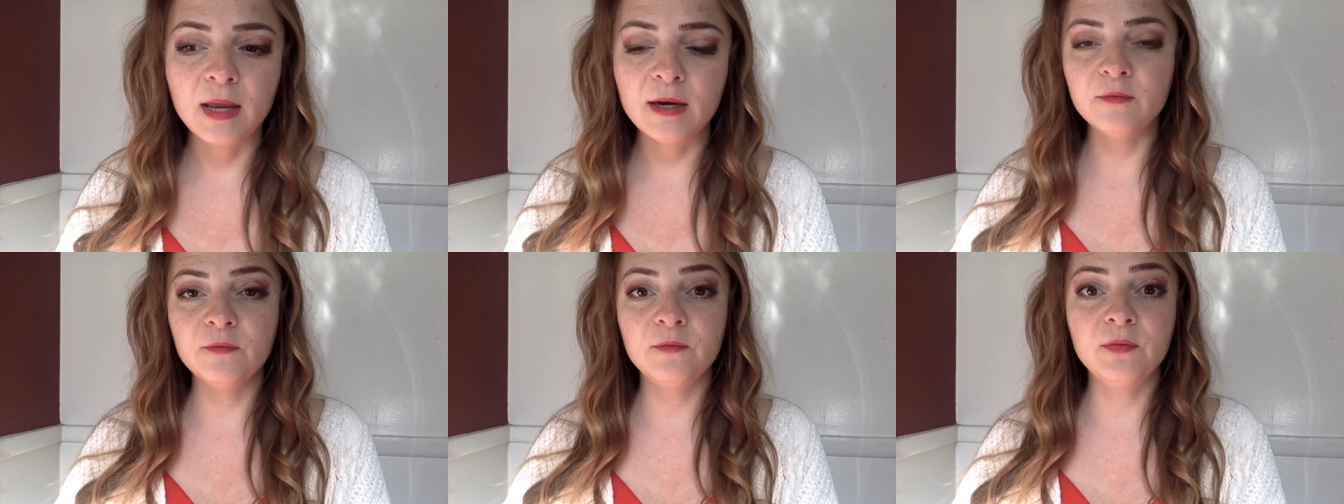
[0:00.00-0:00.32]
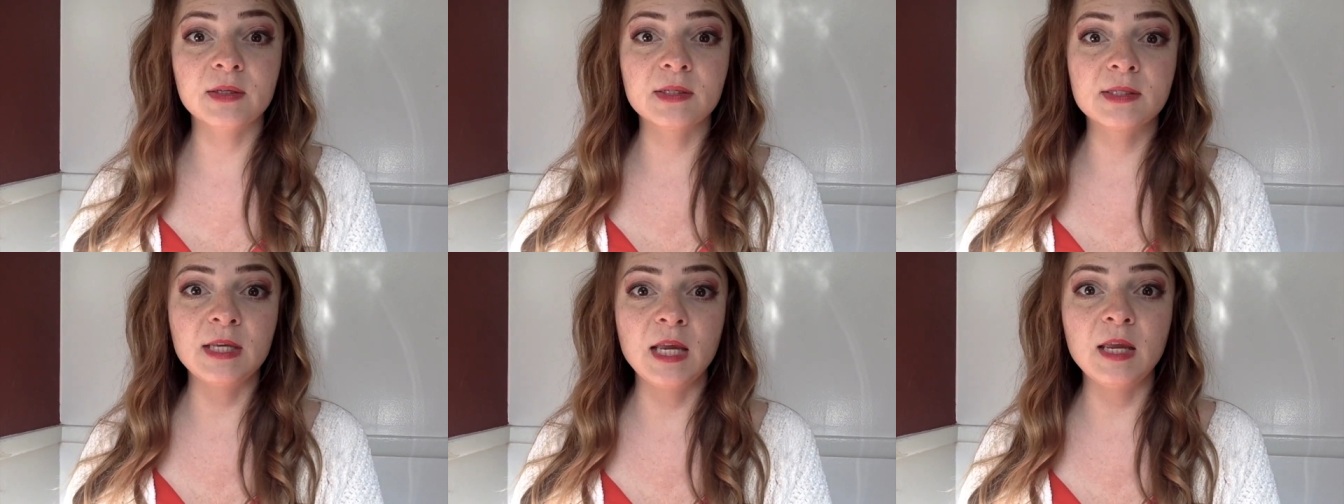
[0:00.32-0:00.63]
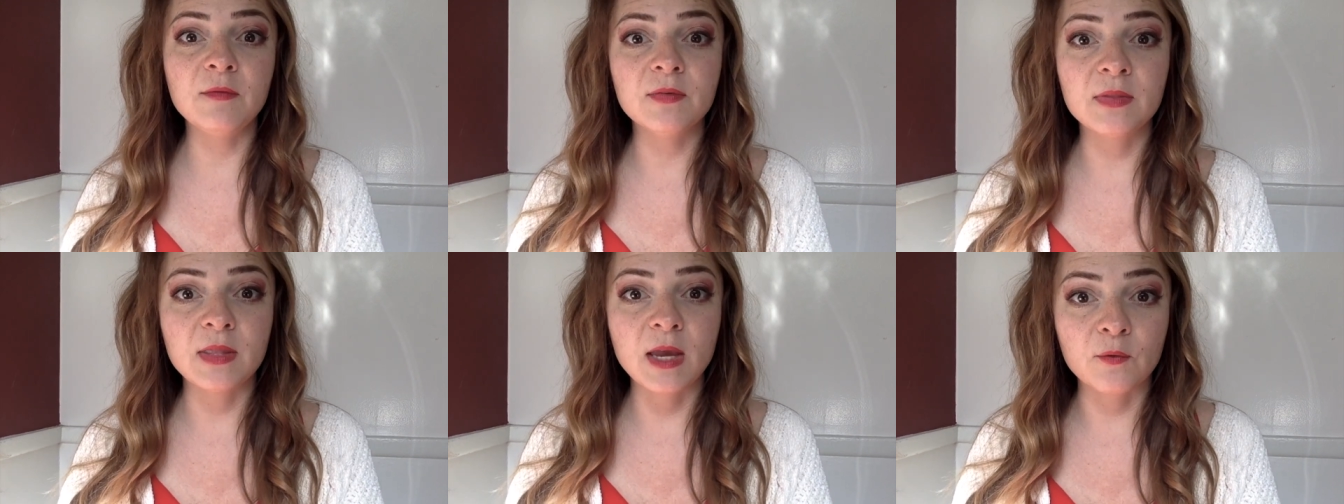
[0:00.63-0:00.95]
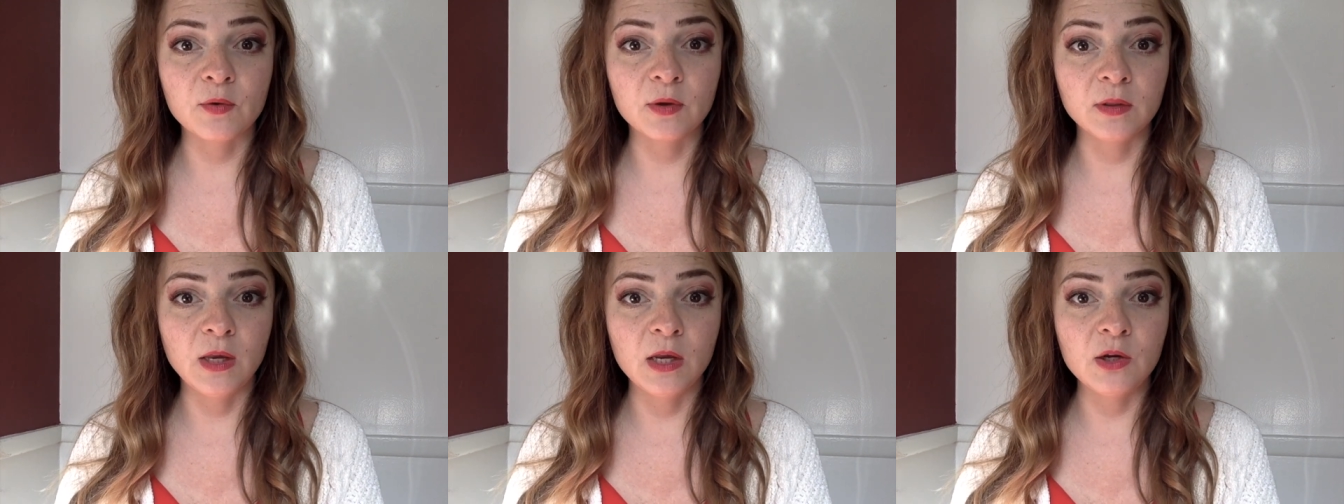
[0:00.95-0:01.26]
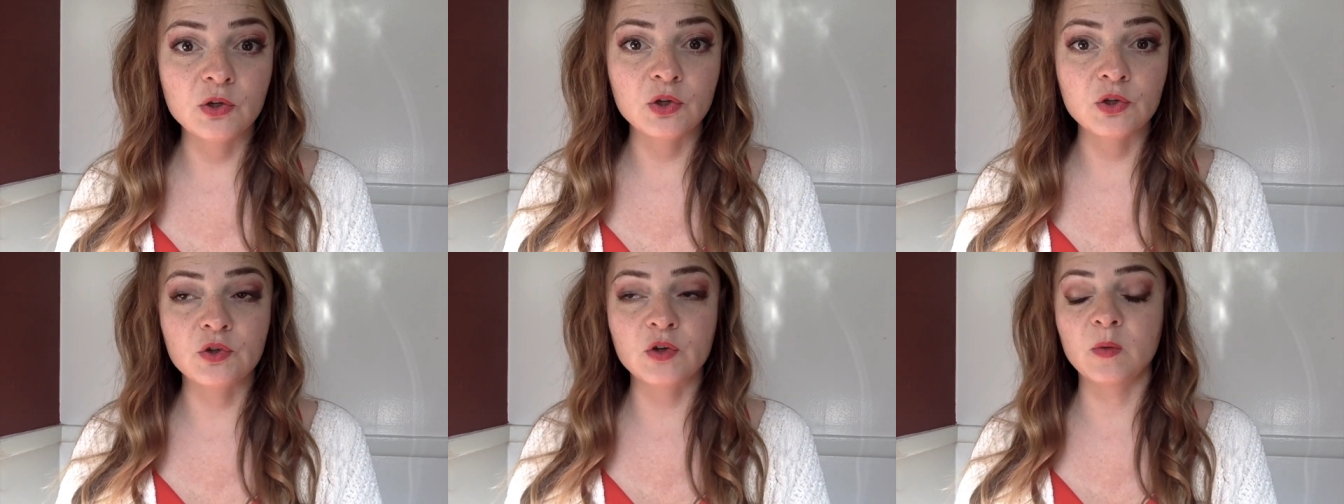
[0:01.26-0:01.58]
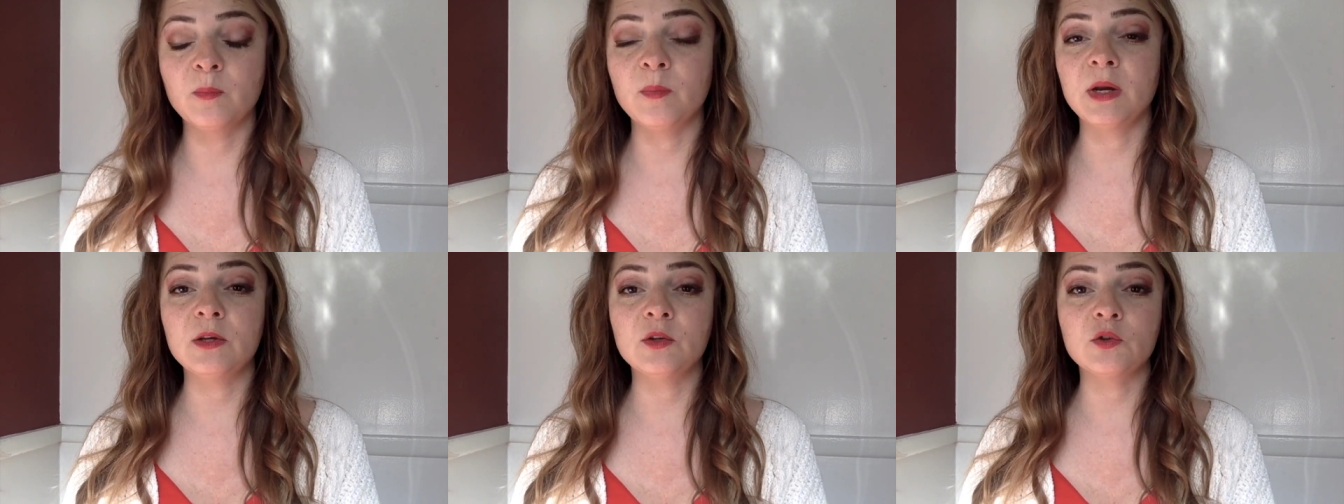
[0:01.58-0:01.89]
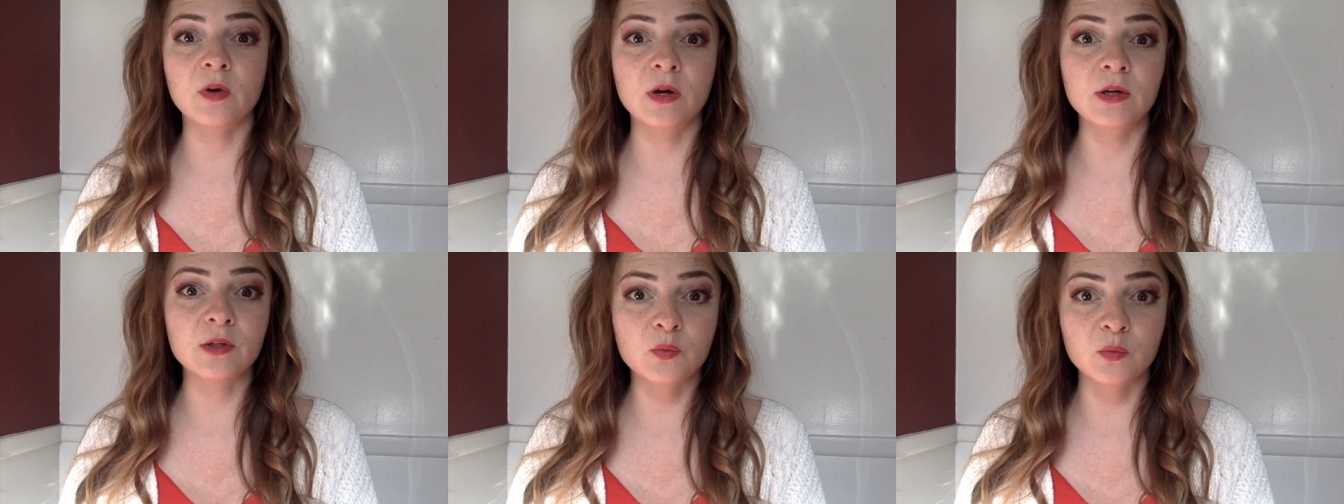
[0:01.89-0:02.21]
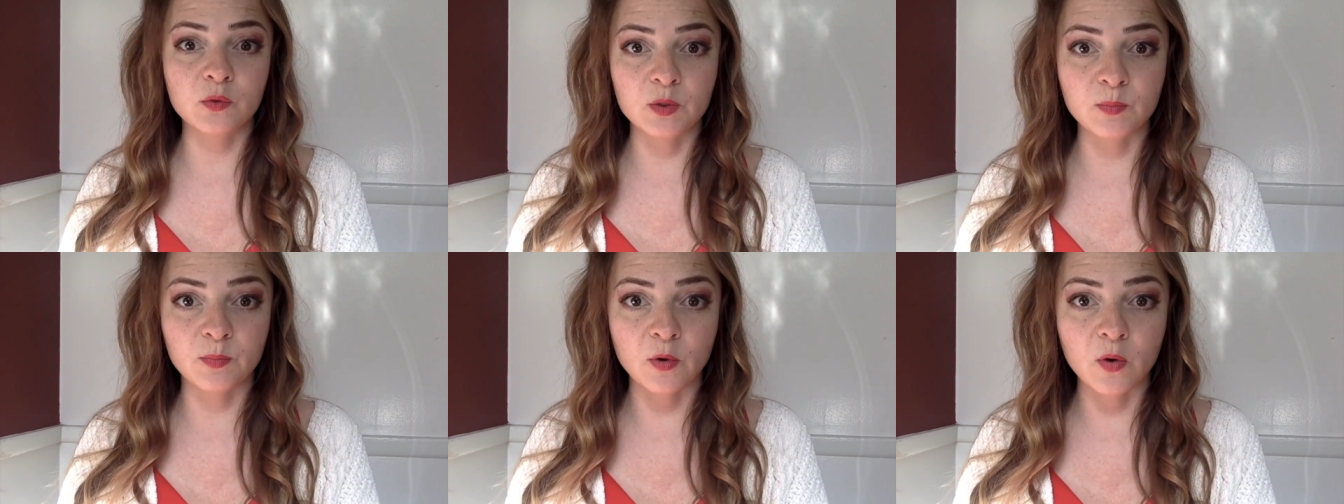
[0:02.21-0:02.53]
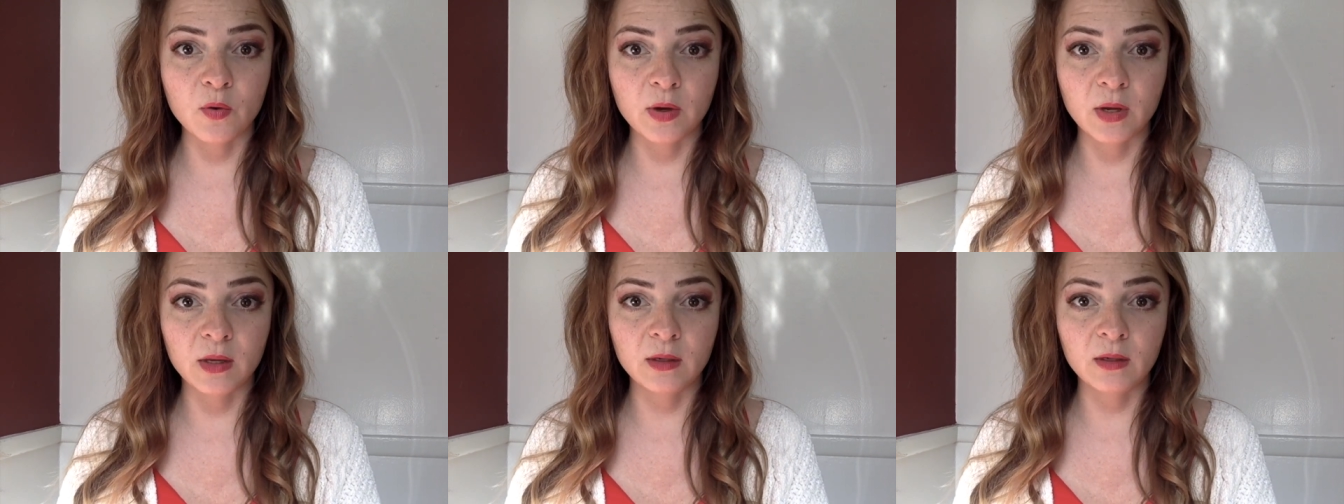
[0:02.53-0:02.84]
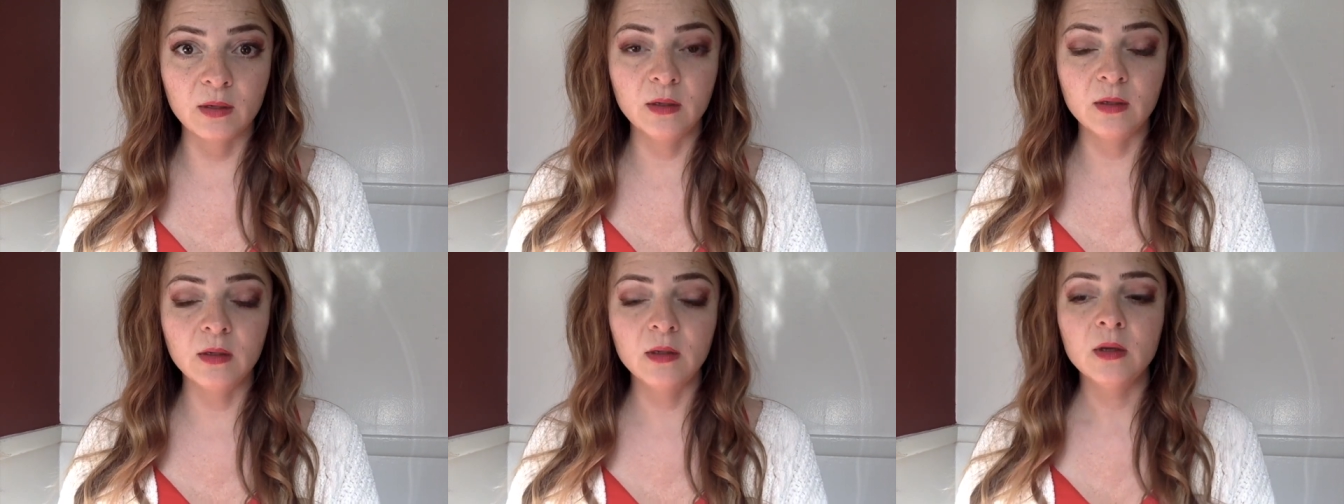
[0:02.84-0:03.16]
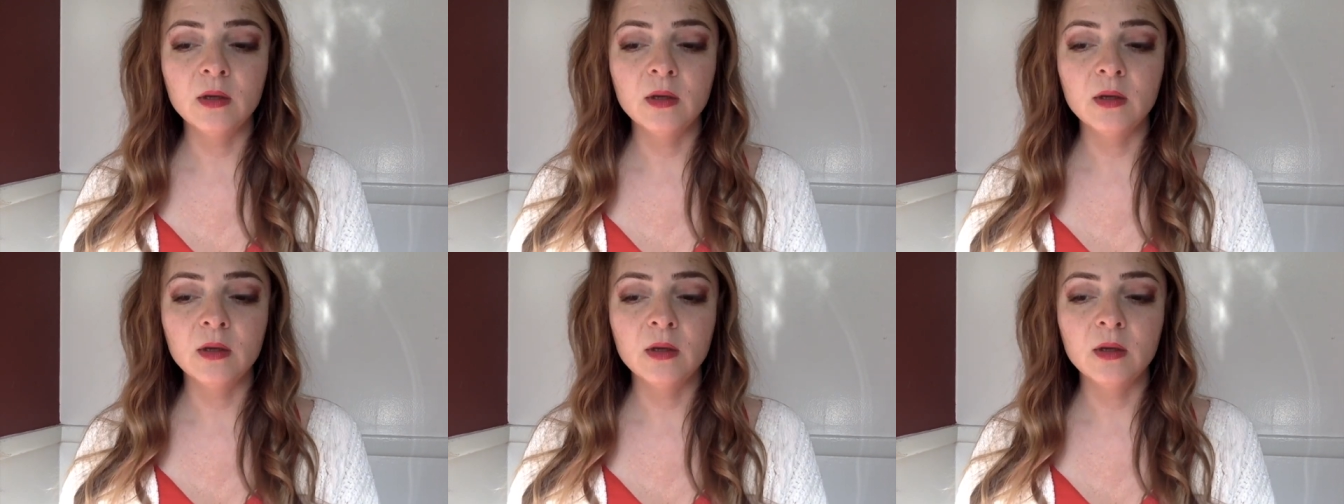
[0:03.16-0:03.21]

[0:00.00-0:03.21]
didn't feel safe in that relationship. My trust was broken